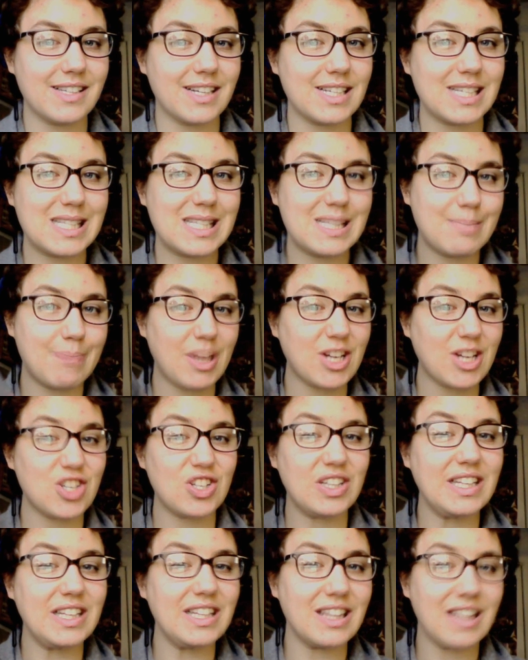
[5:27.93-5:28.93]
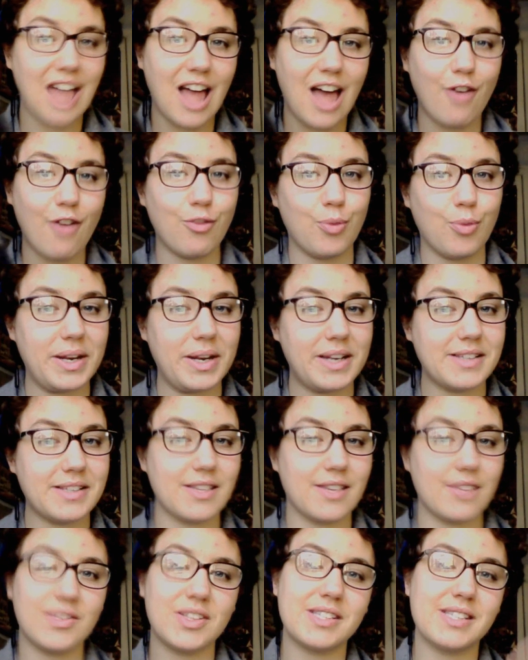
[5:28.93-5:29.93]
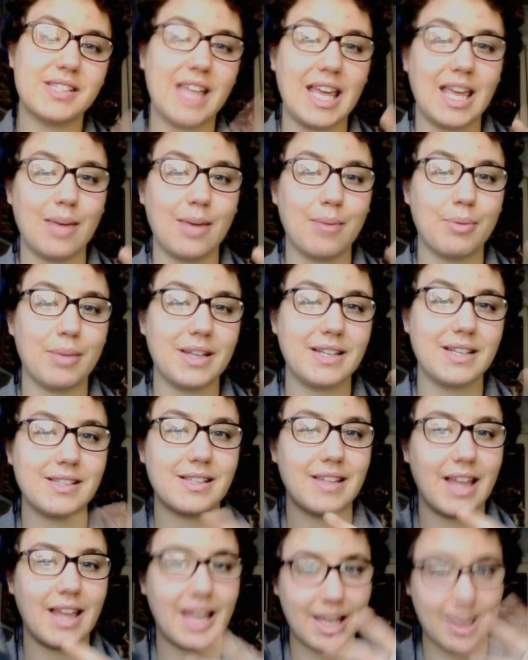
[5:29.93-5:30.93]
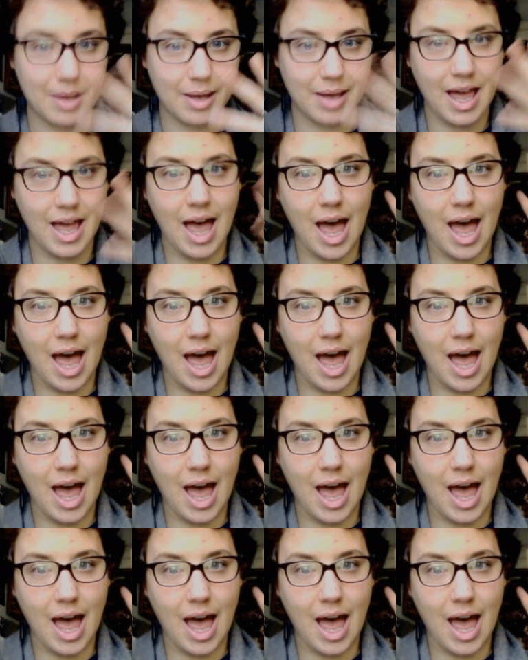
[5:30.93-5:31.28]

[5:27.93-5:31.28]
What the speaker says: and I especially love reading stuff that's taking place in like